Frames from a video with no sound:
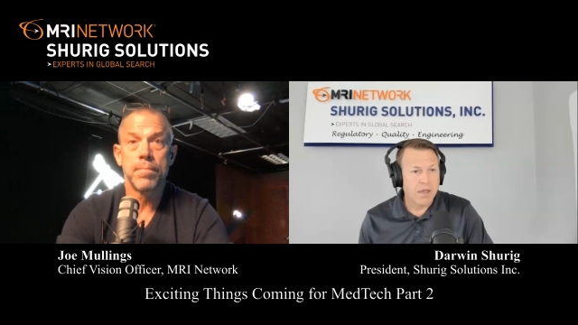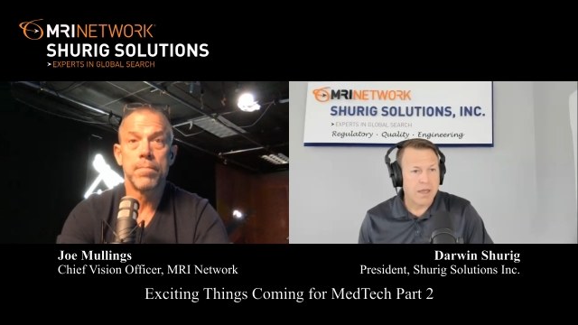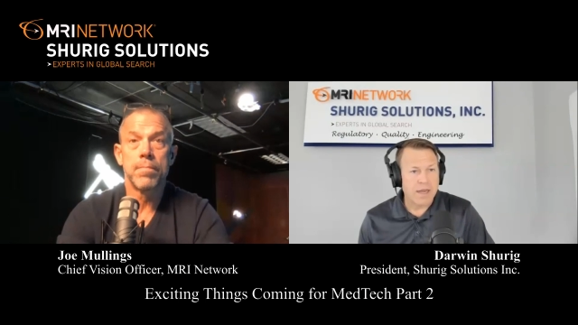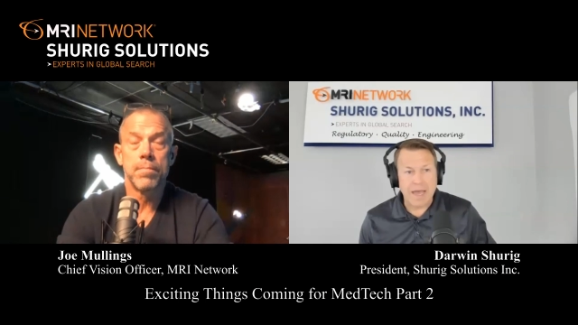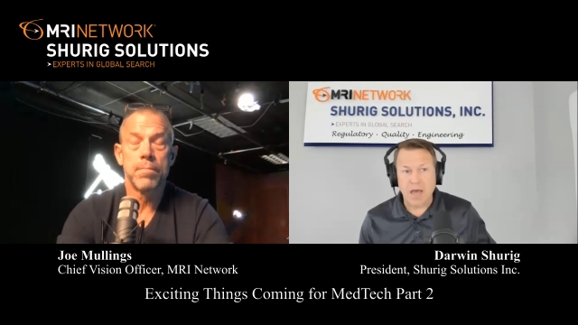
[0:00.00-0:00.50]

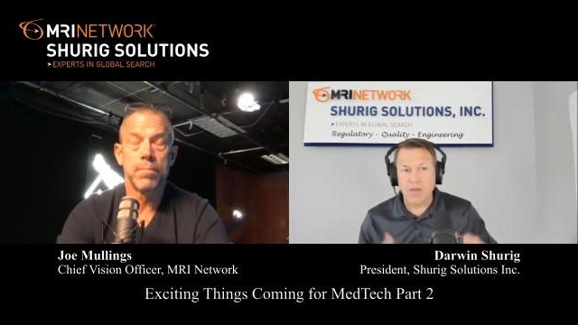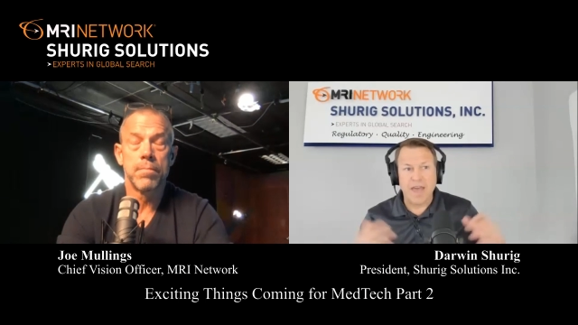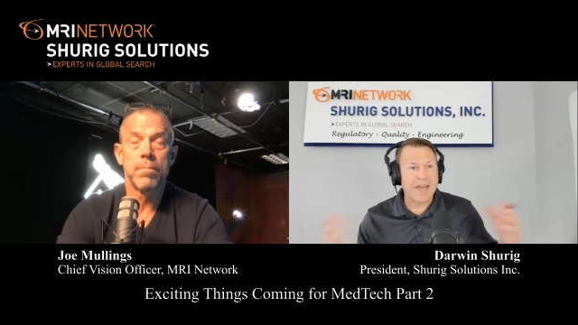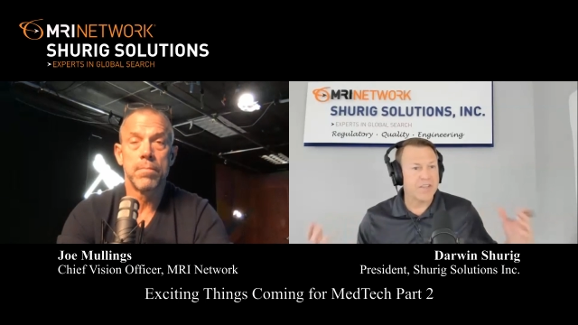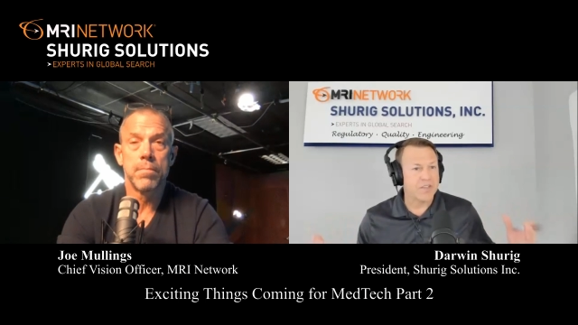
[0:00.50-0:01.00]
Speaker 1: and how
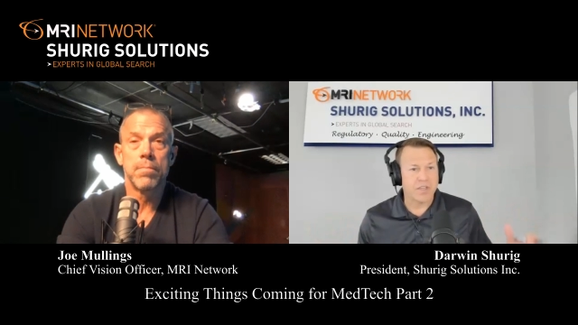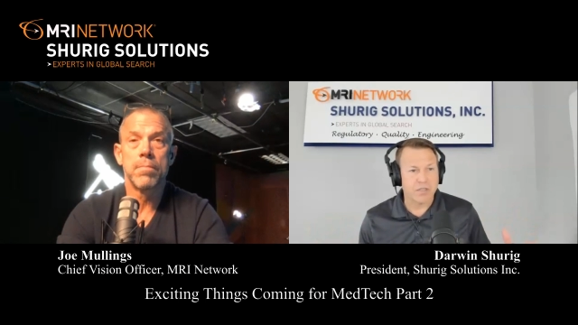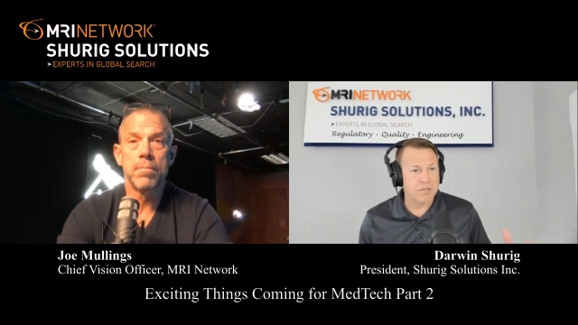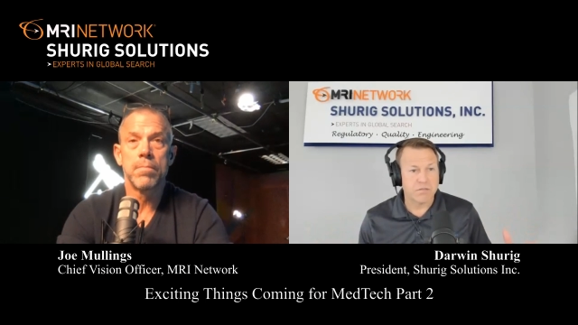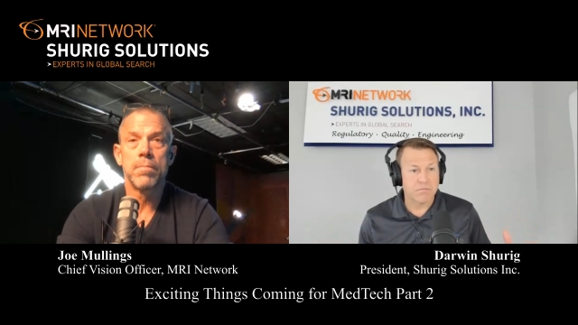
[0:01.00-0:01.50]
that
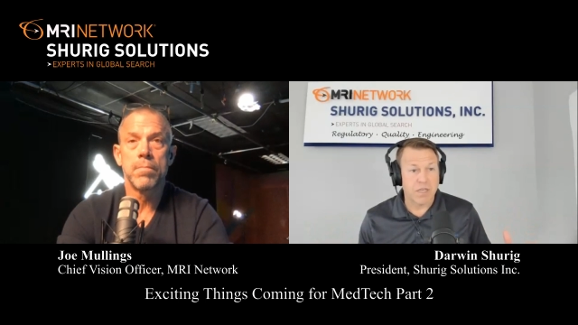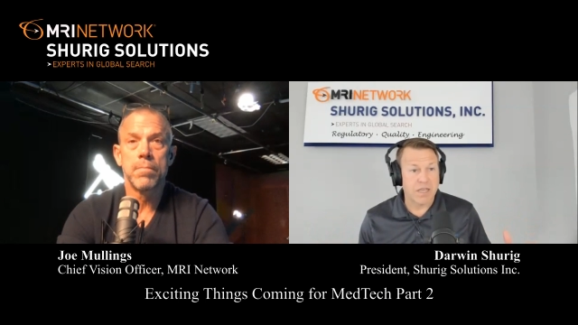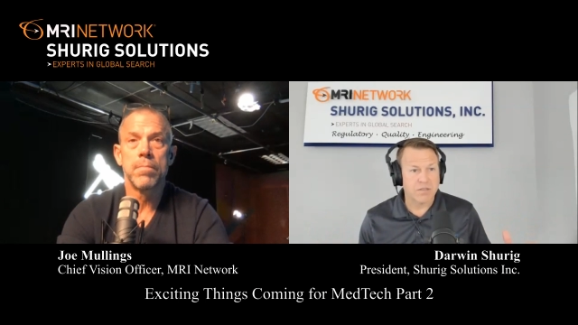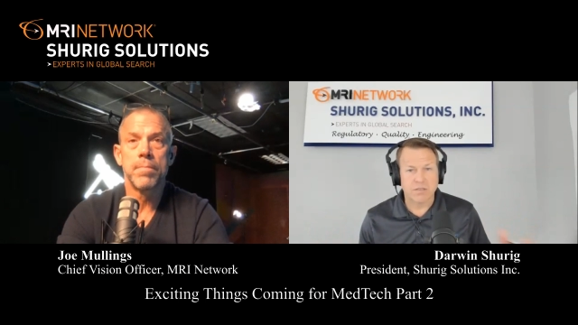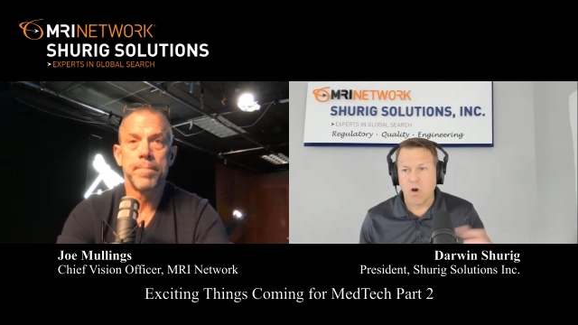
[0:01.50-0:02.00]
is
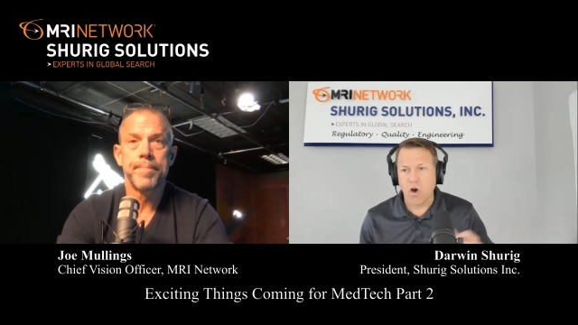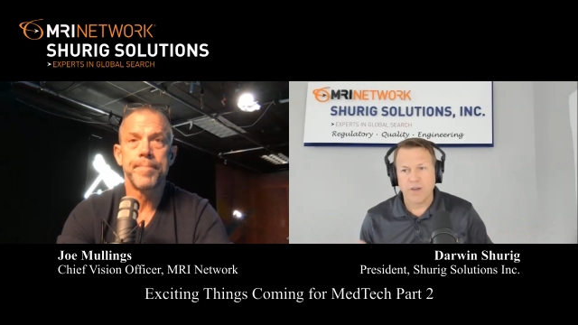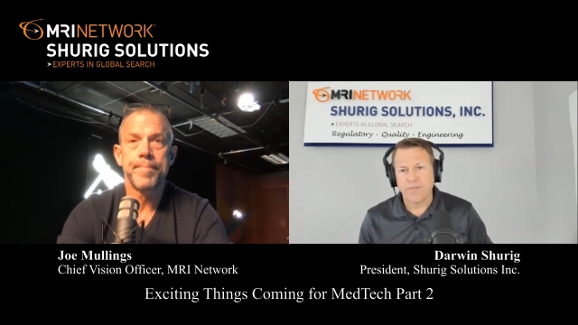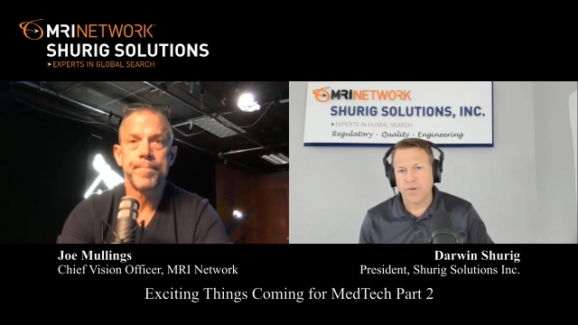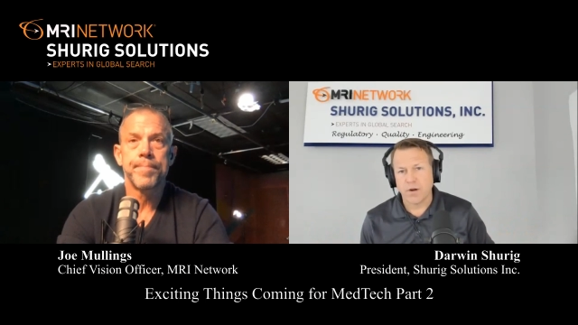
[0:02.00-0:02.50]
has
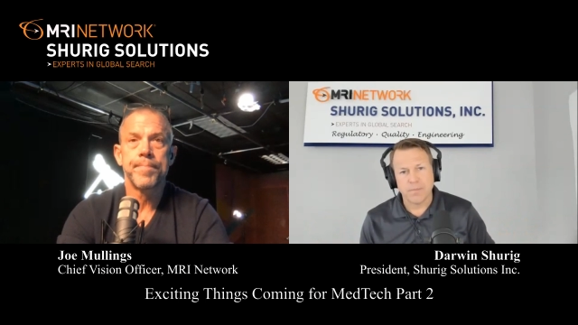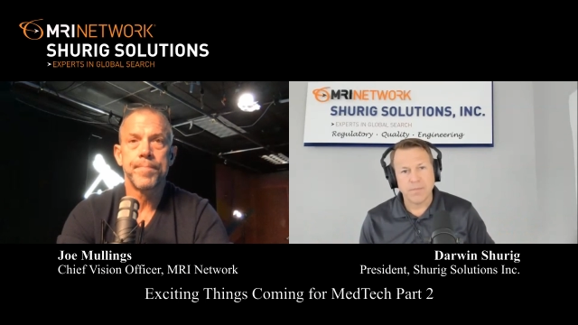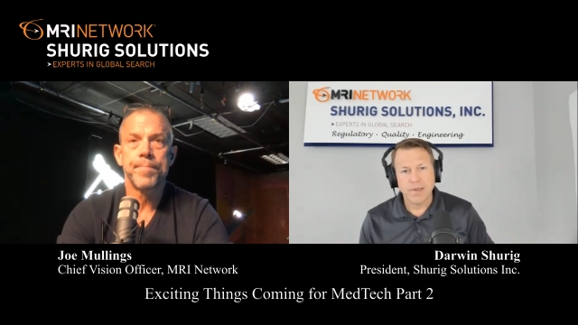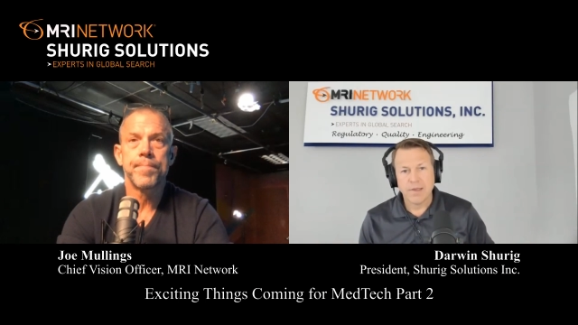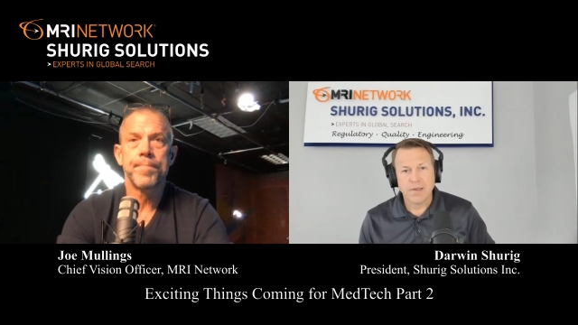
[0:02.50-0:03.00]
gone from
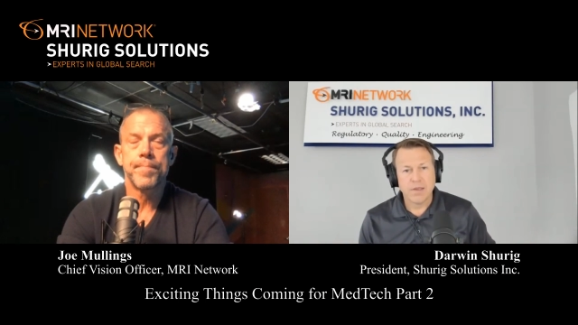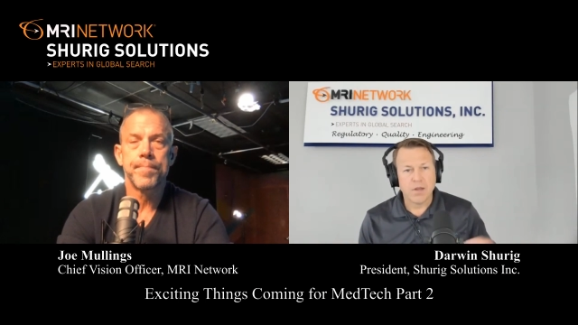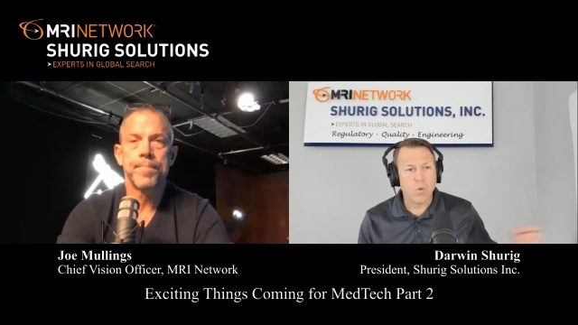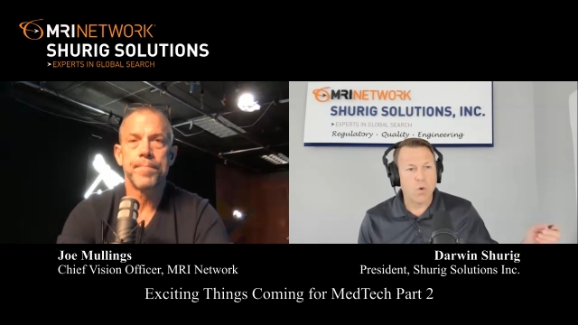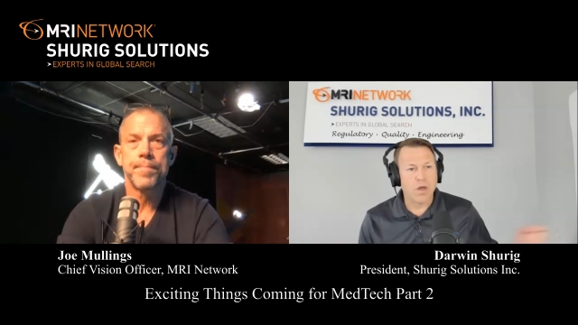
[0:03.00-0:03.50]
you
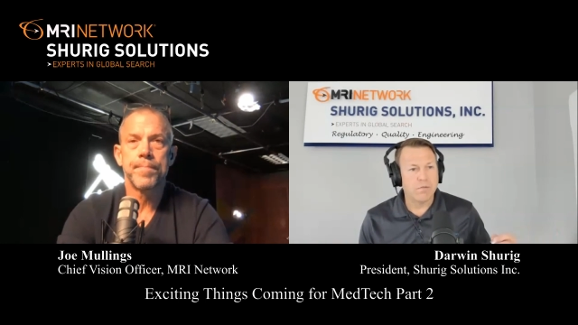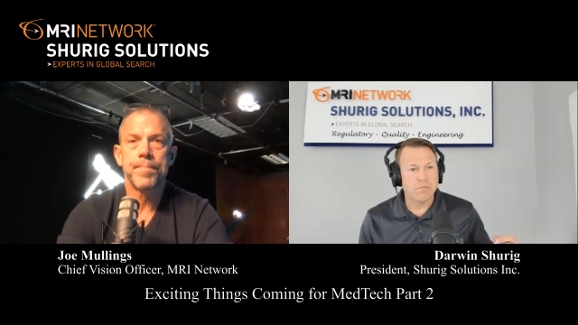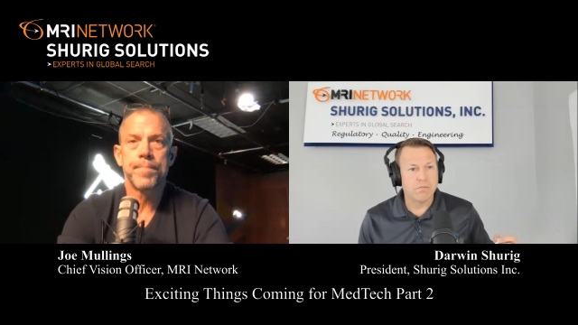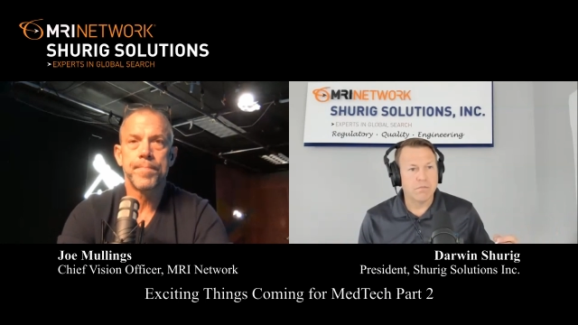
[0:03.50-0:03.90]
know what